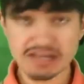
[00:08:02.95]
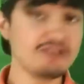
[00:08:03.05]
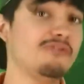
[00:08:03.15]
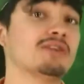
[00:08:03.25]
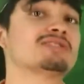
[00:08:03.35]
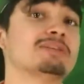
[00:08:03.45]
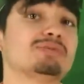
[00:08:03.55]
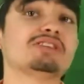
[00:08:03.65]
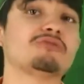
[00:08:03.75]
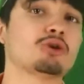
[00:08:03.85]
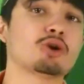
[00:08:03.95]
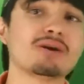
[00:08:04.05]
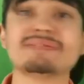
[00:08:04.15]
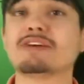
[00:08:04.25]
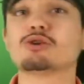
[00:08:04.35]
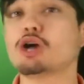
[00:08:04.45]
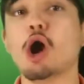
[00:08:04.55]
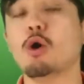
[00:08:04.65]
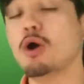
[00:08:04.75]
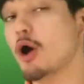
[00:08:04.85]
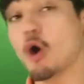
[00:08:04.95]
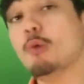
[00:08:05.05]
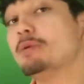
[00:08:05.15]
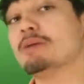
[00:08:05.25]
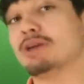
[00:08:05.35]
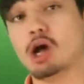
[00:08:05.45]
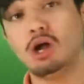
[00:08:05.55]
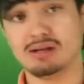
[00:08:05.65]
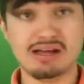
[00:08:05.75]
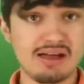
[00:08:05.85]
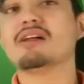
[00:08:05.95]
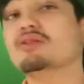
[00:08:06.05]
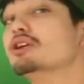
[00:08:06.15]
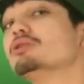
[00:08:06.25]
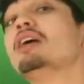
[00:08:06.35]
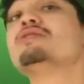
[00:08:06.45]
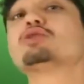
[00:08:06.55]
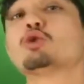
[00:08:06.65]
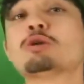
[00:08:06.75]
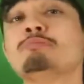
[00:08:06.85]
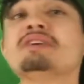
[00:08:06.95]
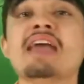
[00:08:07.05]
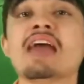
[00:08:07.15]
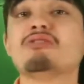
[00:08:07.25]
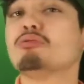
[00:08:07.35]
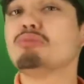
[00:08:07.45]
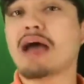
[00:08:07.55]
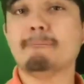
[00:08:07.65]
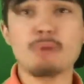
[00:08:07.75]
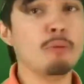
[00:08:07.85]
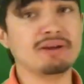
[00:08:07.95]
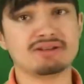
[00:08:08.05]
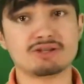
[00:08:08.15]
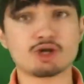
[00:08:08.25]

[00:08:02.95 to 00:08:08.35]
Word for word: He felt sympathy for her and let her go, opium and all. Their love story began from that moment.